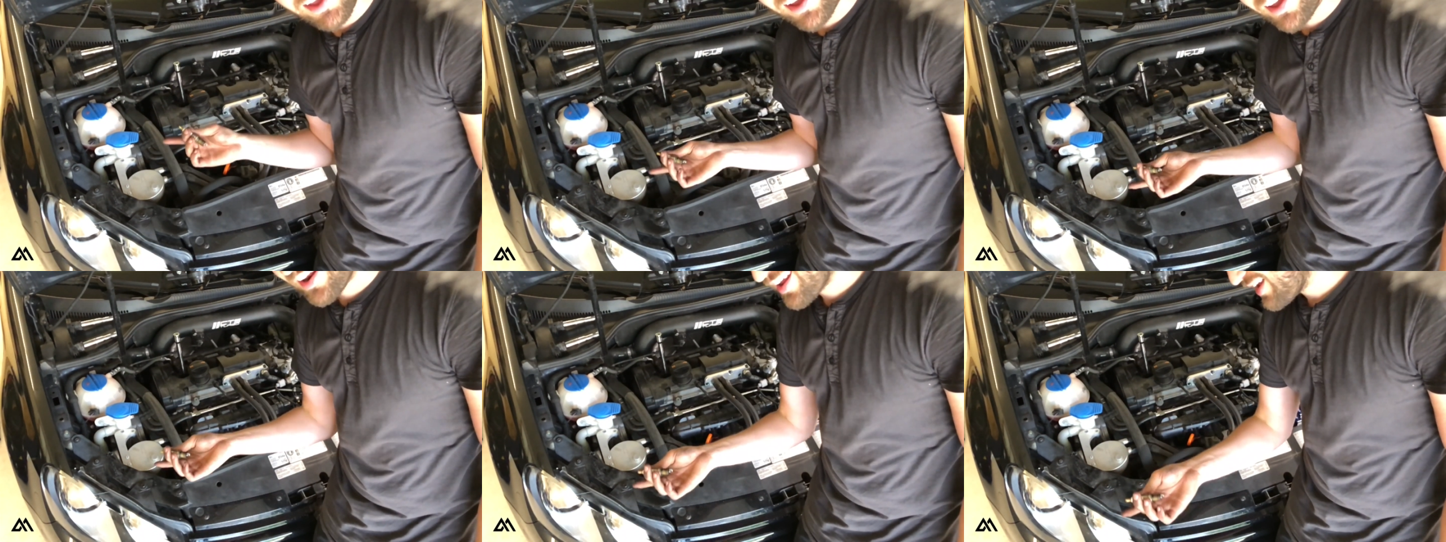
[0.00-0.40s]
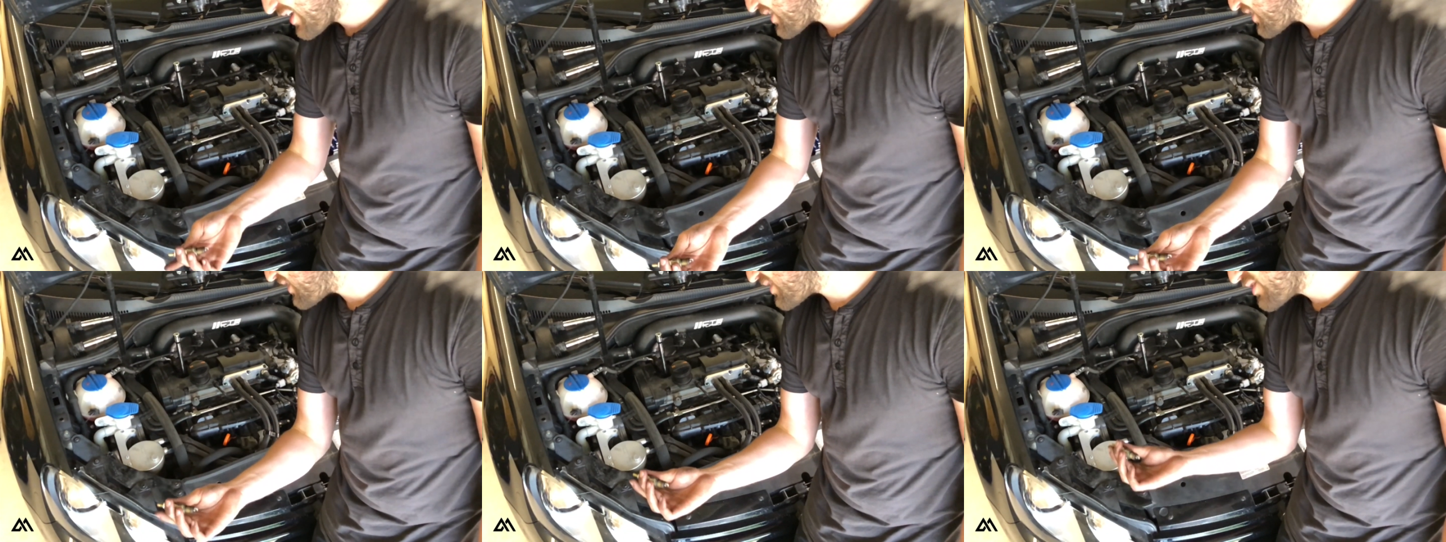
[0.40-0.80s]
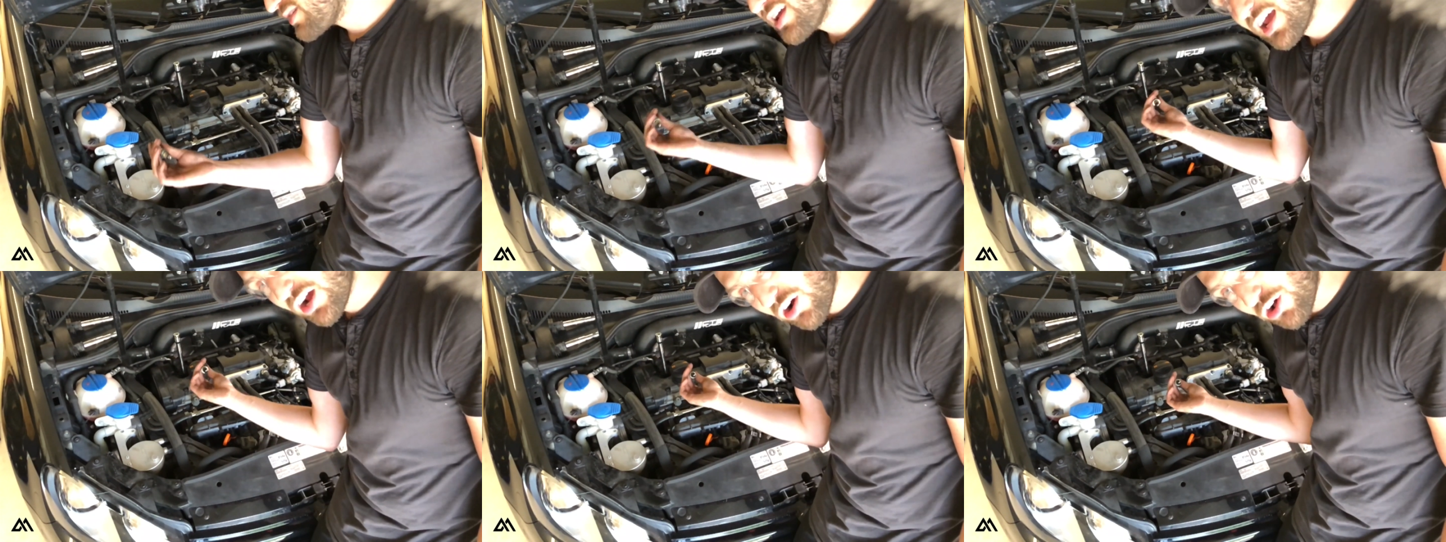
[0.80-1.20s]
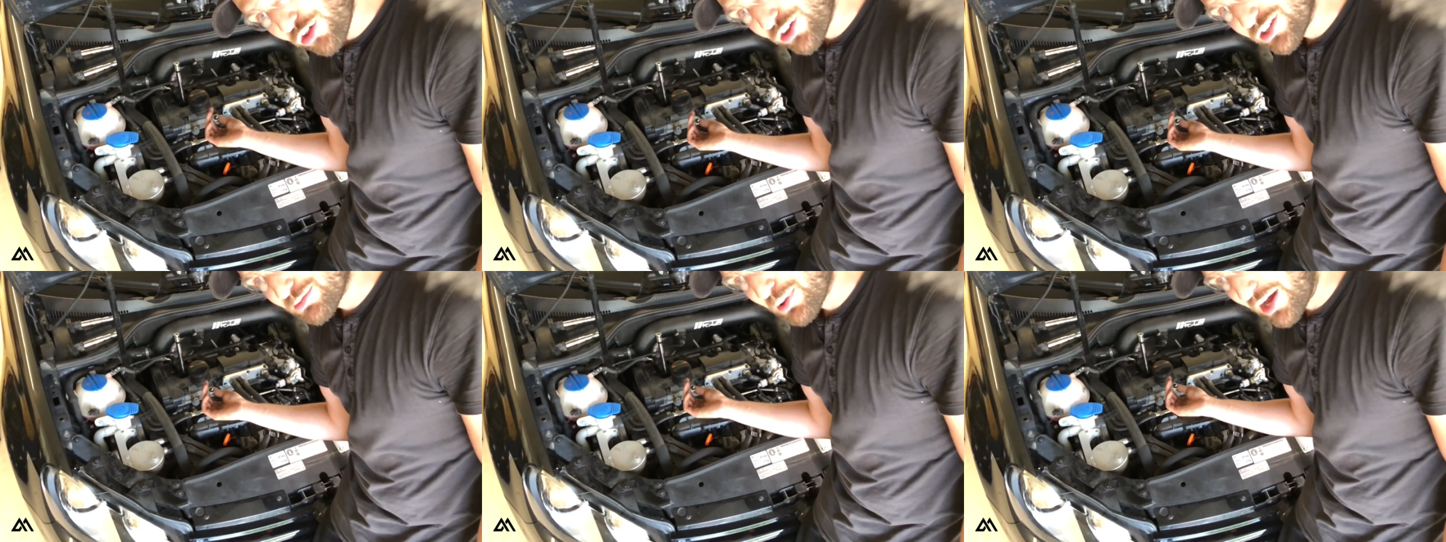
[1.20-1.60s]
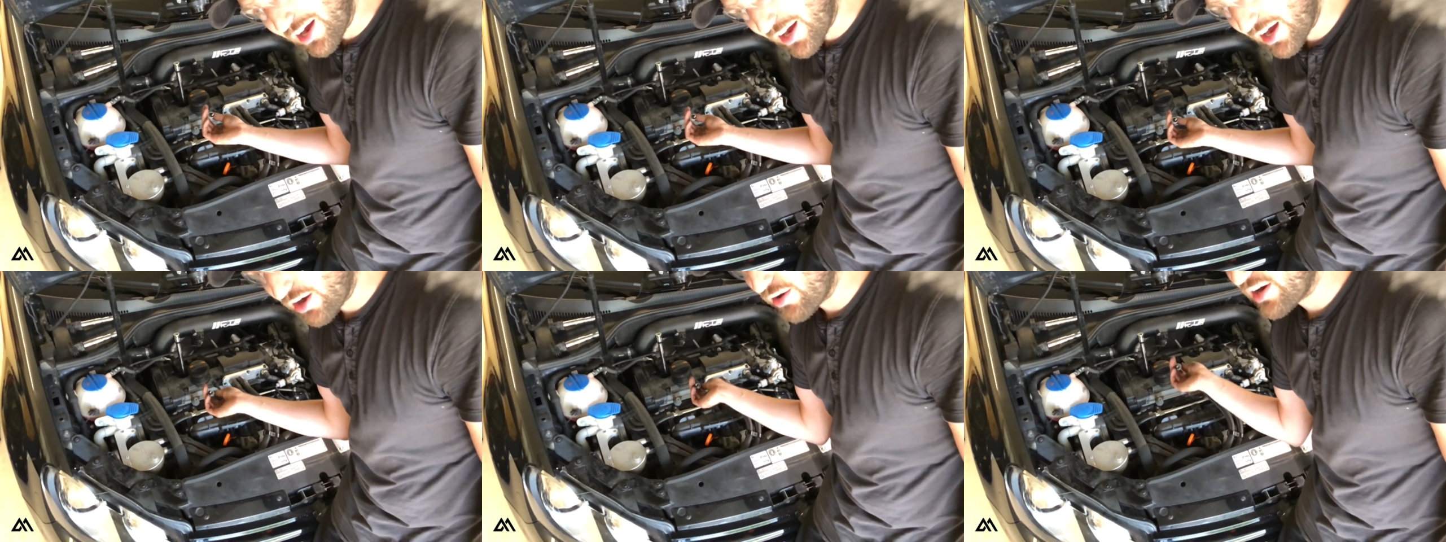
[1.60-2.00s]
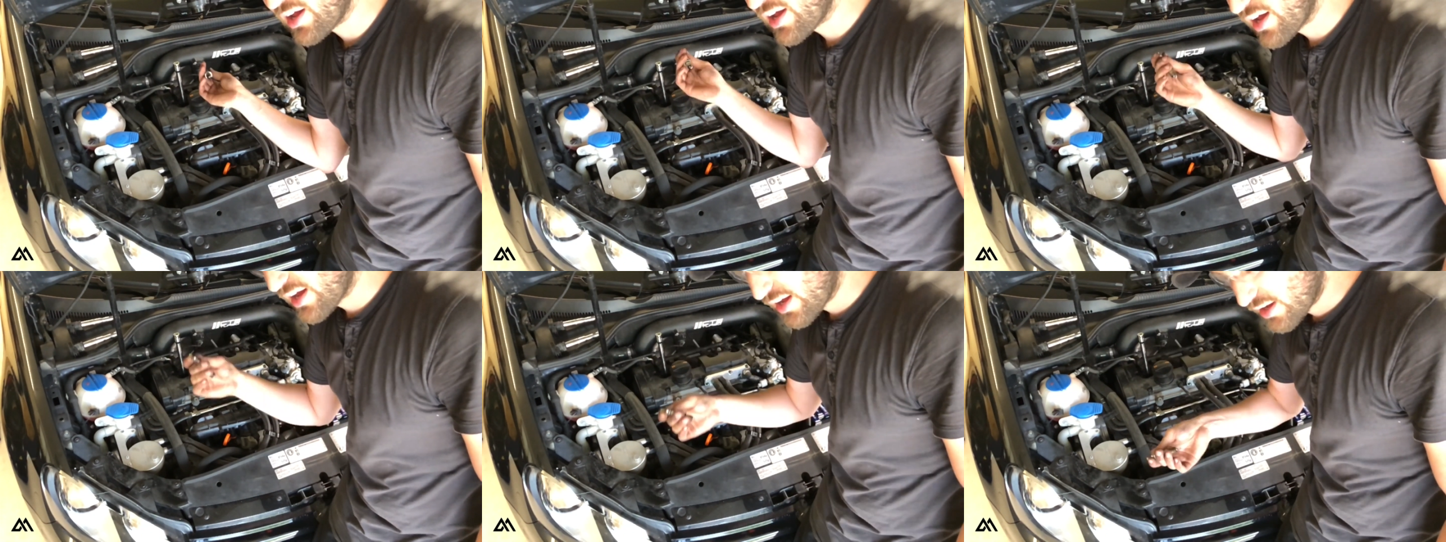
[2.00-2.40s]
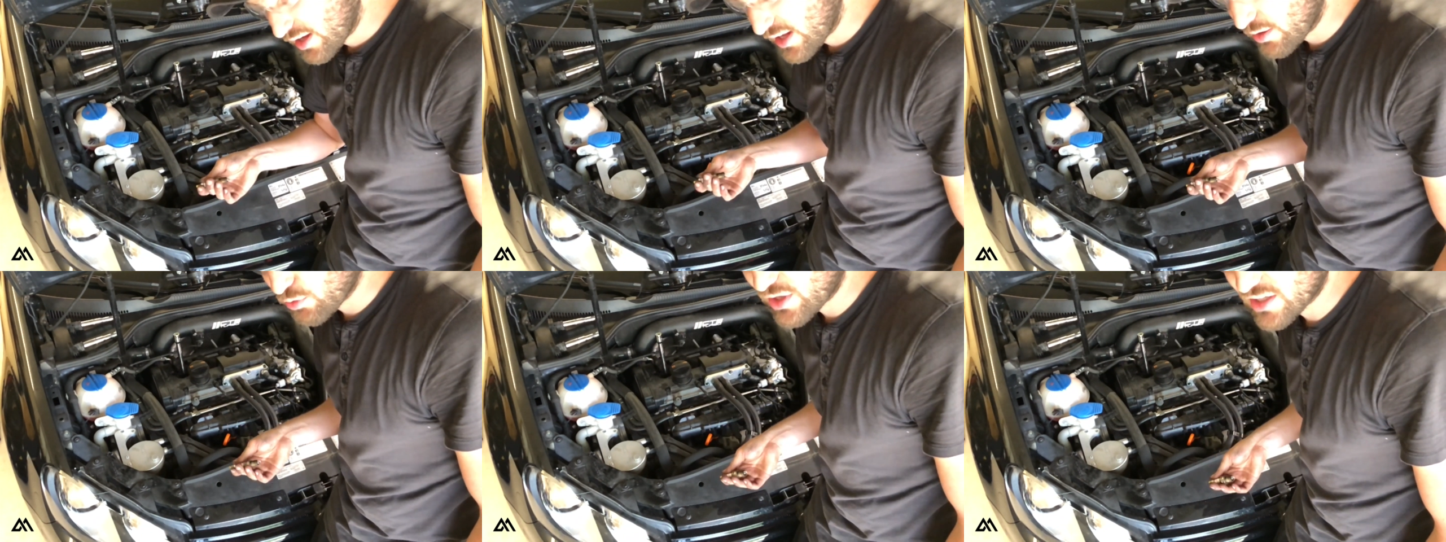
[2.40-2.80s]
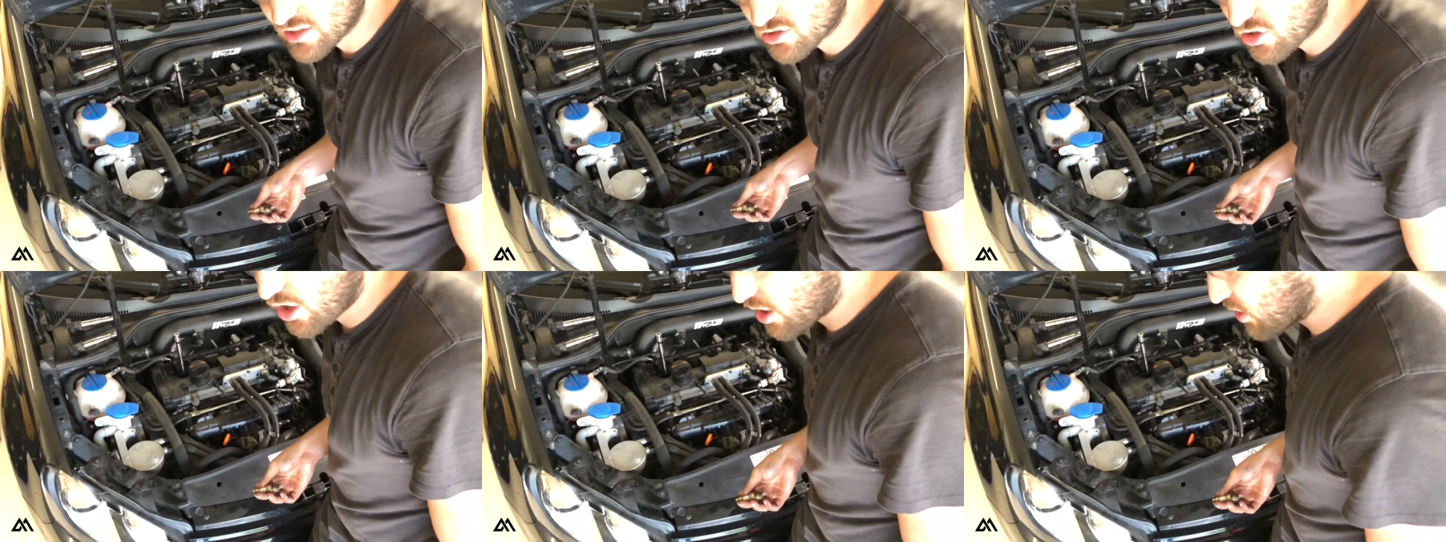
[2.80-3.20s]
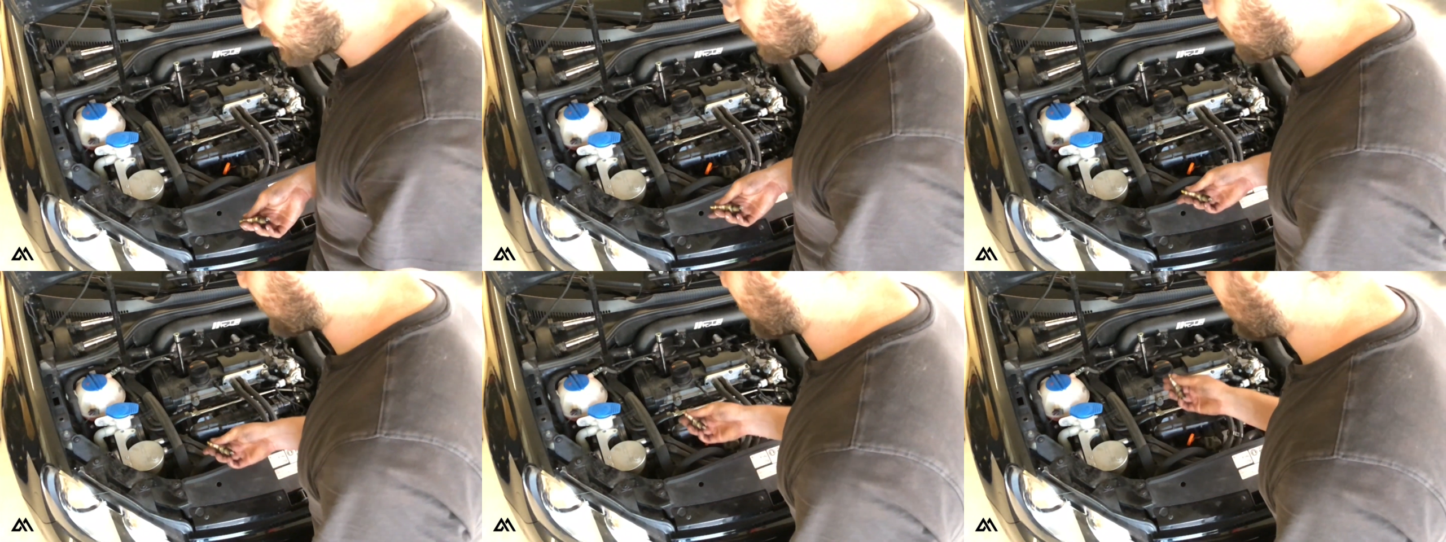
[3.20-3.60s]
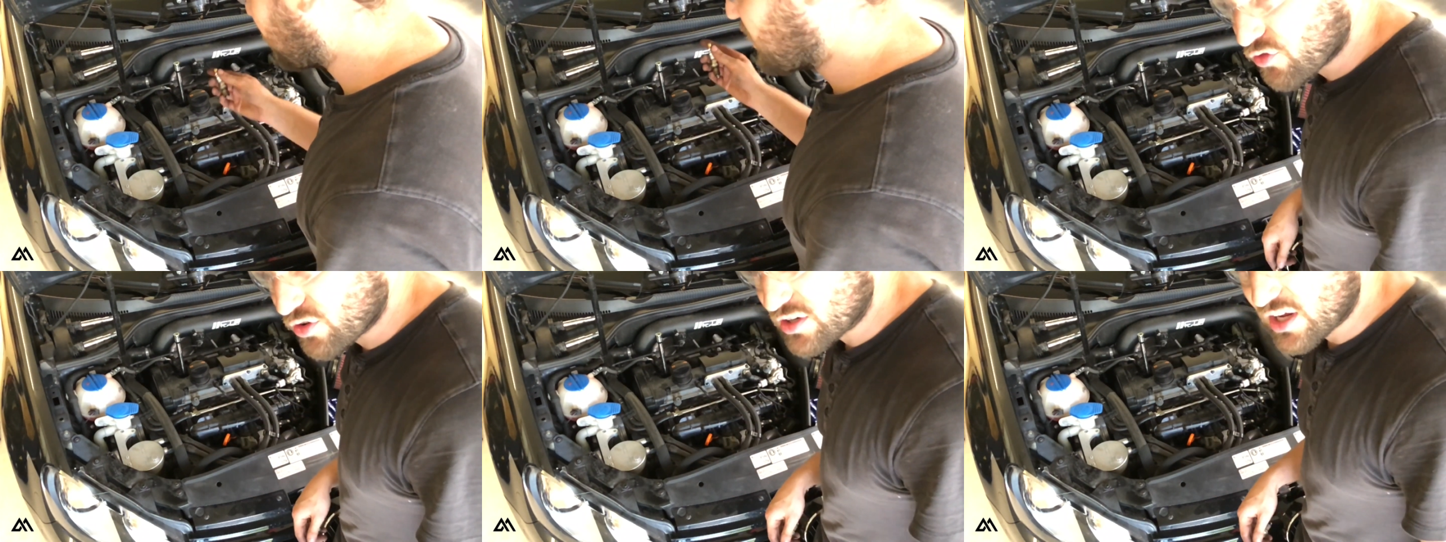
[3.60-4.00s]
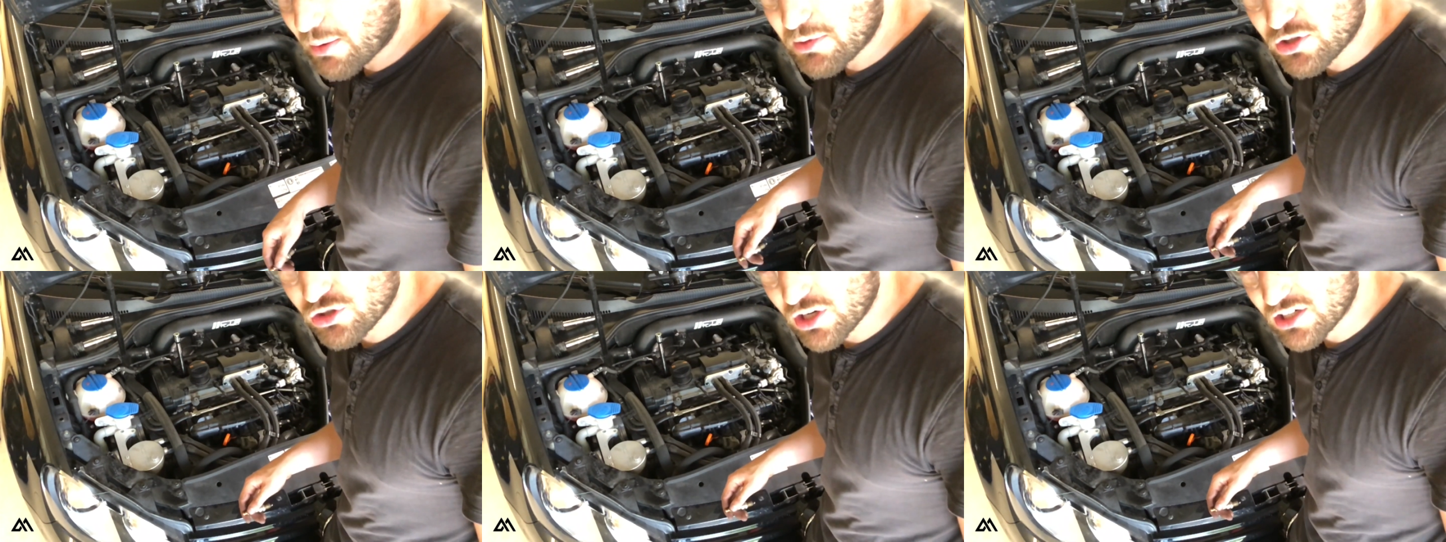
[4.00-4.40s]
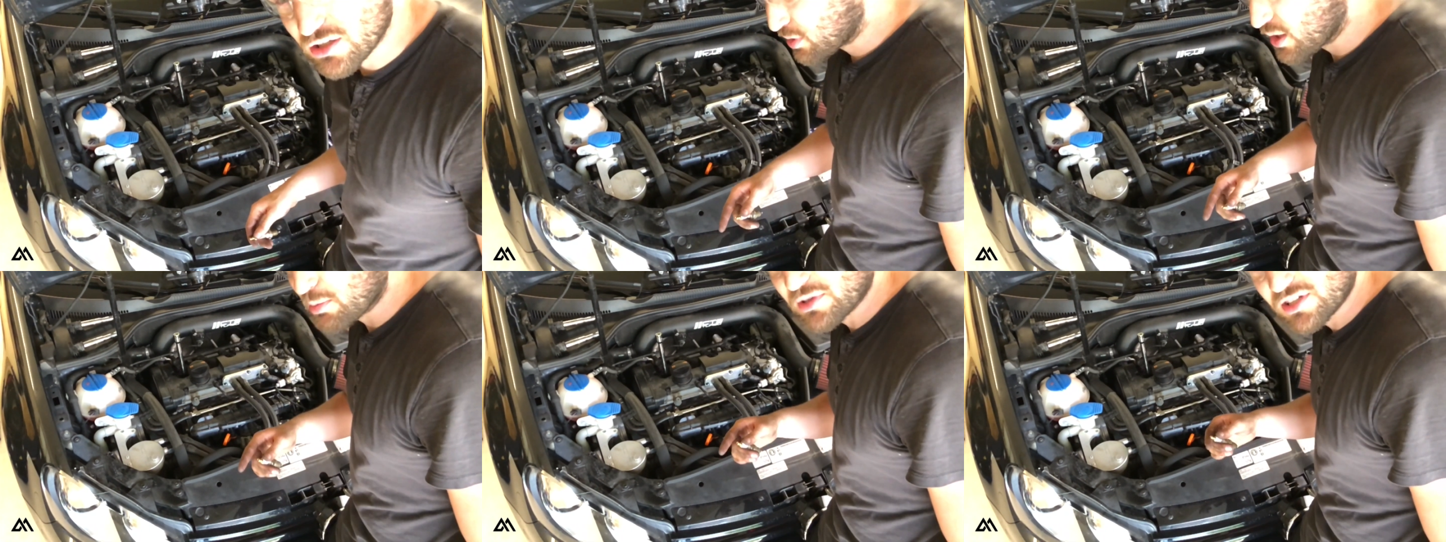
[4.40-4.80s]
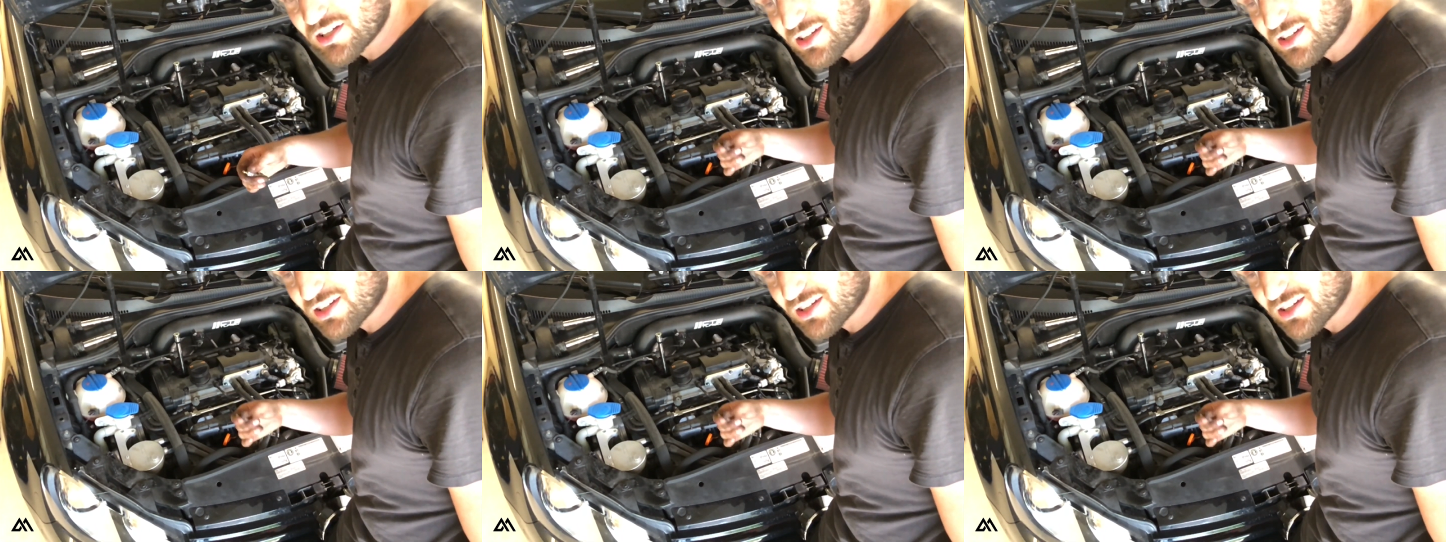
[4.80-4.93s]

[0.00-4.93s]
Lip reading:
(no speaker visible)